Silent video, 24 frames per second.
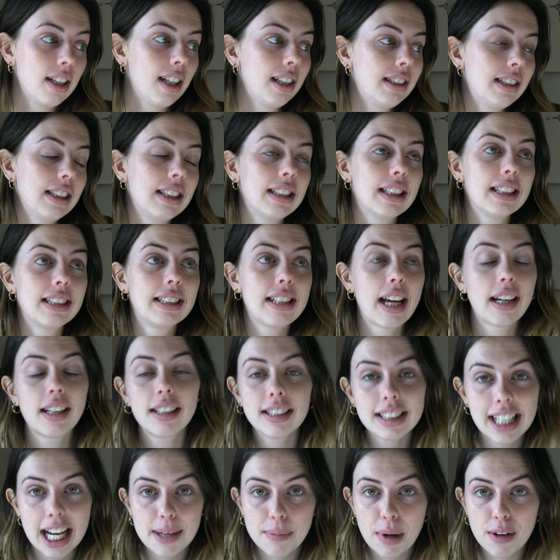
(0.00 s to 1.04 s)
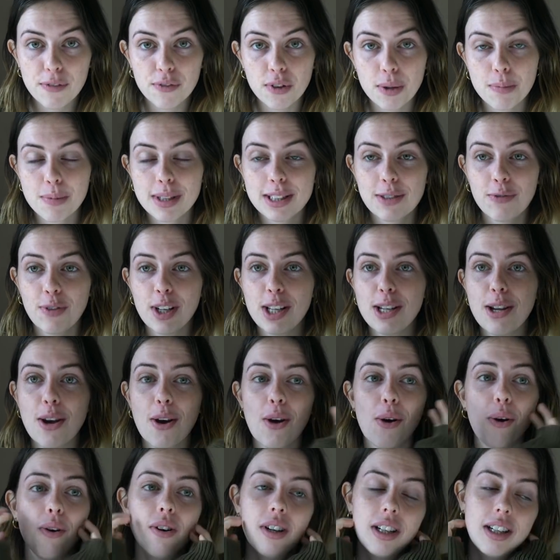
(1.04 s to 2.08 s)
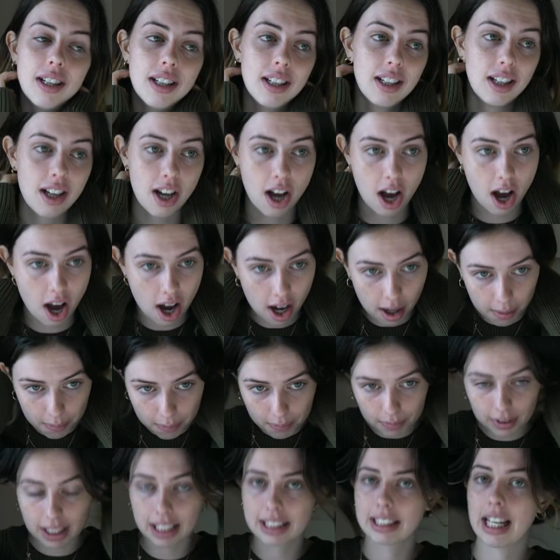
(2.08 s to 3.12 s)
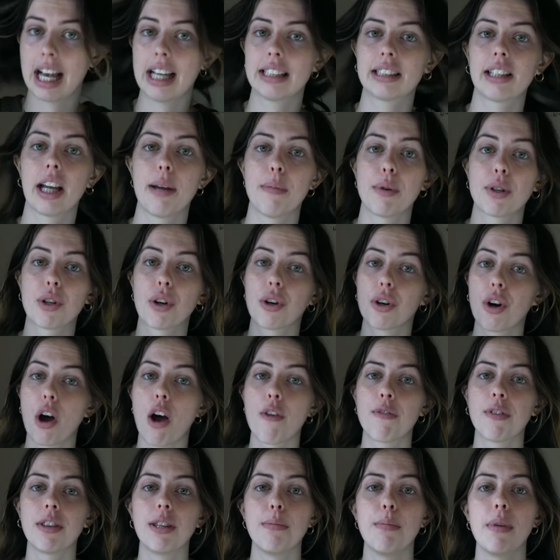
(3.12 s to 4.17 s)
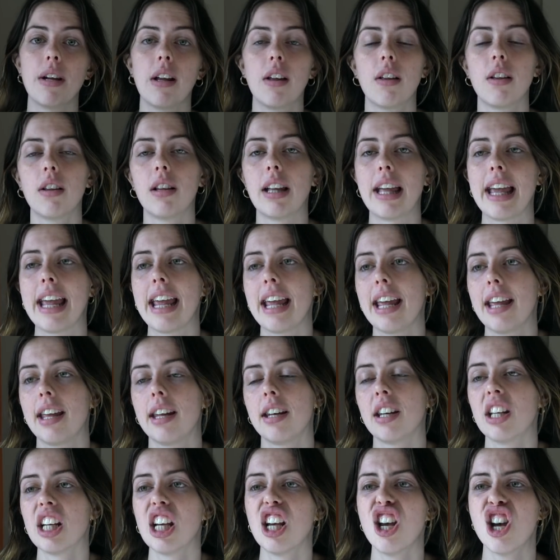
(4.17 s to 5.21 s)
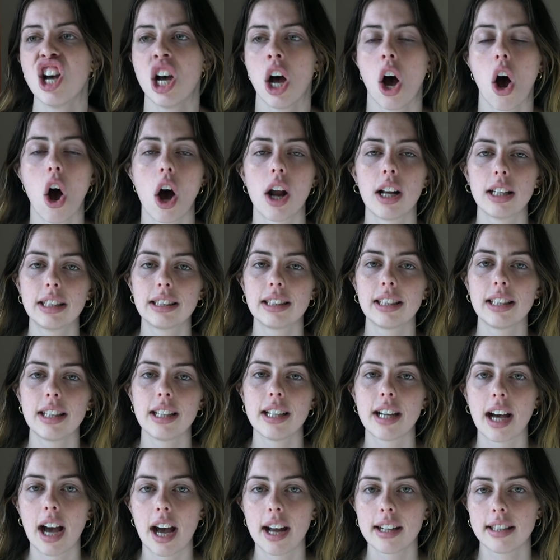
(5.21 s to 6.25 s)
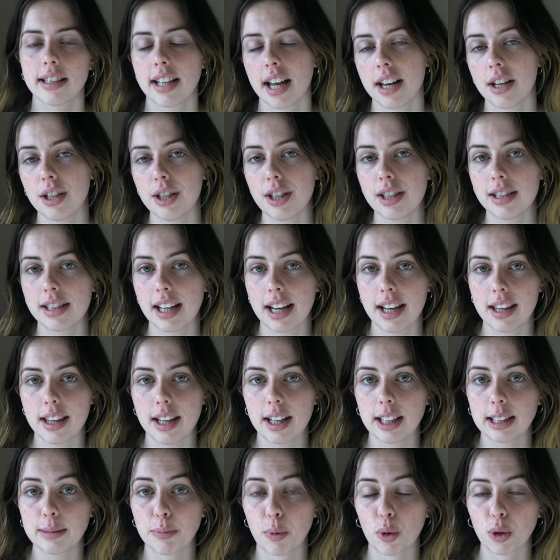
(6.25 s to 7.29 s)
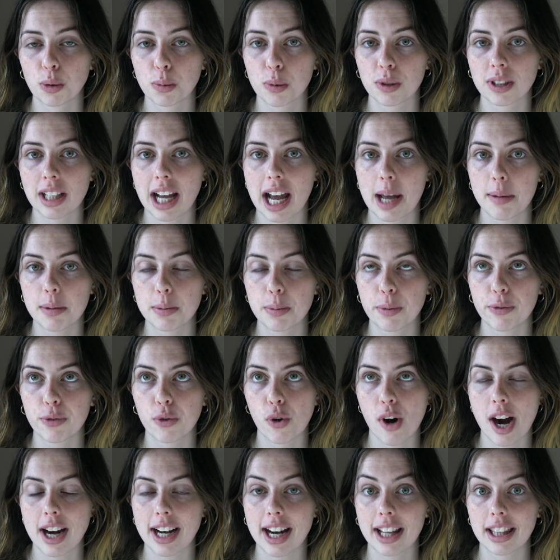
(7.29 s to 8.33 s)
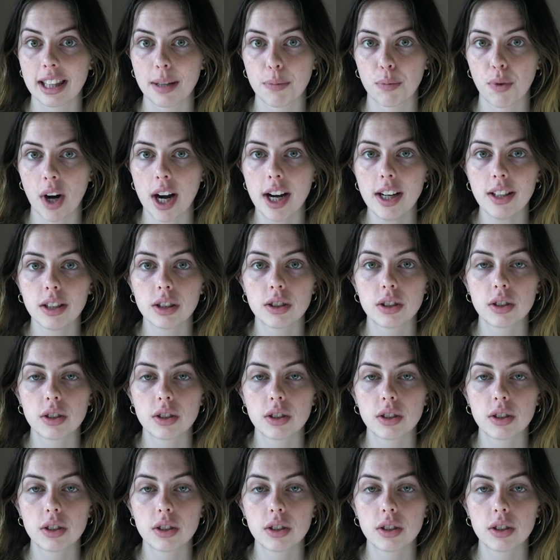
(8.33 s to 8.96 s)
This is the second time I filmed this video because last time it turned off in the middle, and honestly I tend to say things multiple times before I get them right.